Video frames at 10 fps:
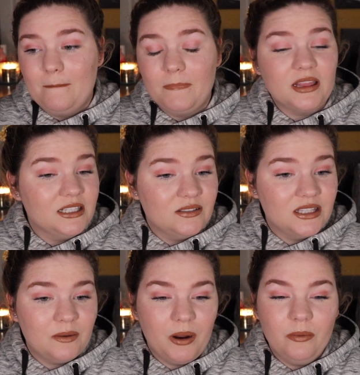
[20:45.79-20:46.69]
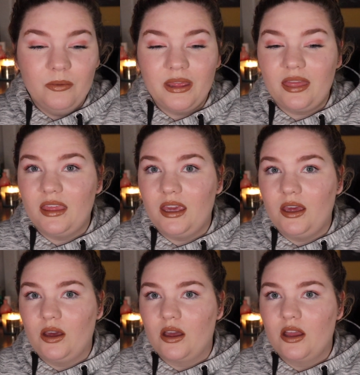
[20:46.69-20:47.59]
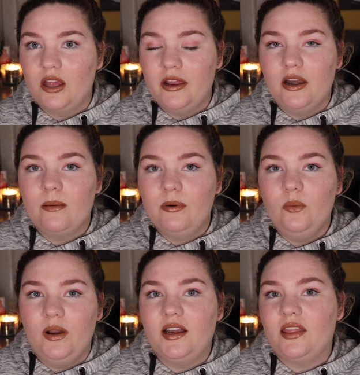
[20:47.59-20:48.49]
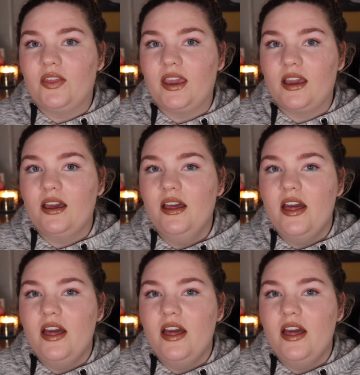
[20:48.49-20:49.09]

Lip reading: but this is like probably the number 1 thing